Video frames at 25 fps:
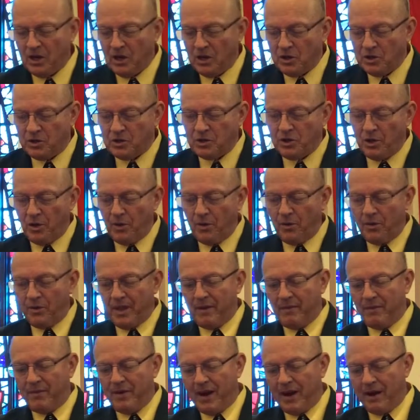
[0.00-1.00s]
So
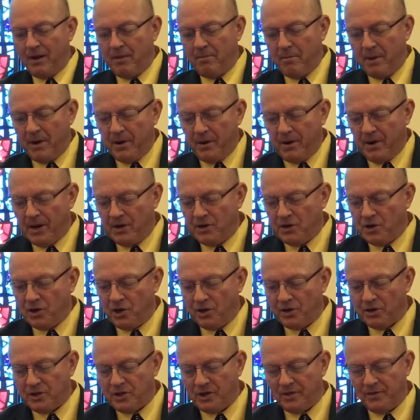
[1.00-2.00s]
they found Mary and
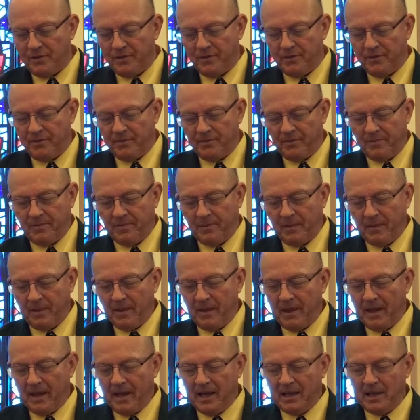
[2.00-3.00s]
Joseph
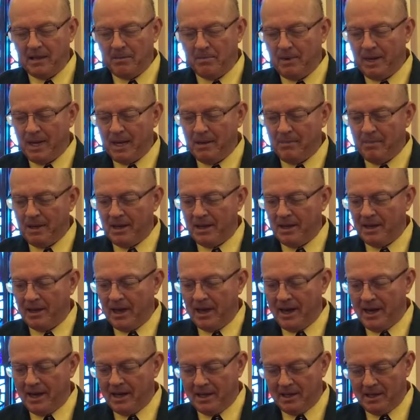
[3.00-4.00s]
and the baby
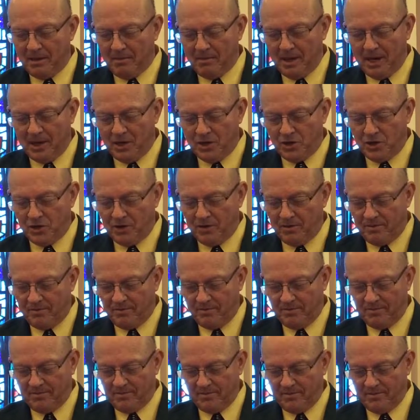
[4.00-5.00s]
lying in the manger.
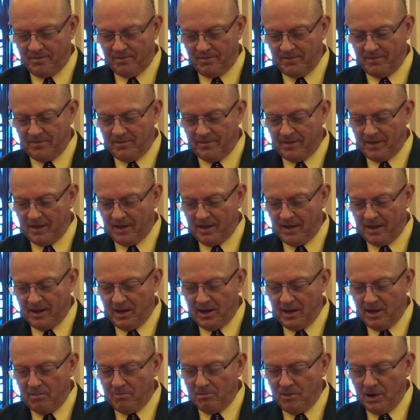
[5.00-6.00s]

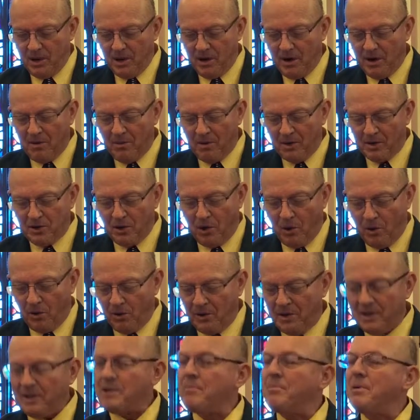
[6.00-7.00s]
Mary was
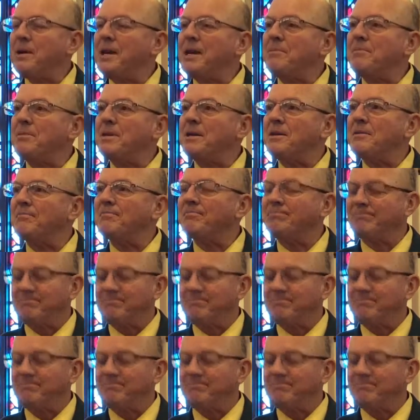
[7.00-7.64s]
holding the baby,